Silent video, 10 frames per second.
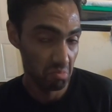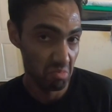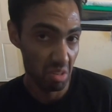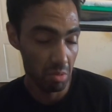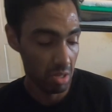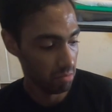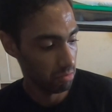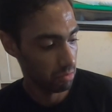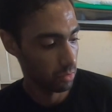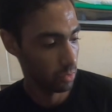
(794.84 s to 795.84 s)
it.
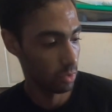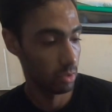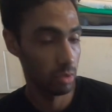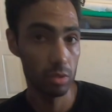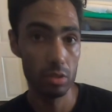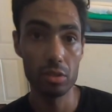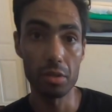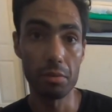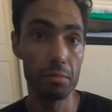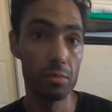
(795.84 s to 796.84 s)
So,
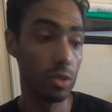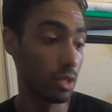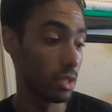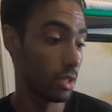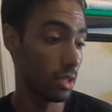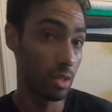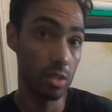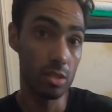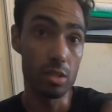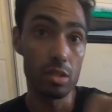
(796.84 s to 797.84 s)

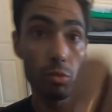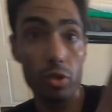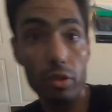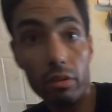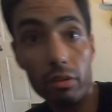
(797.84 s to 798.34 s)
see you in the morning.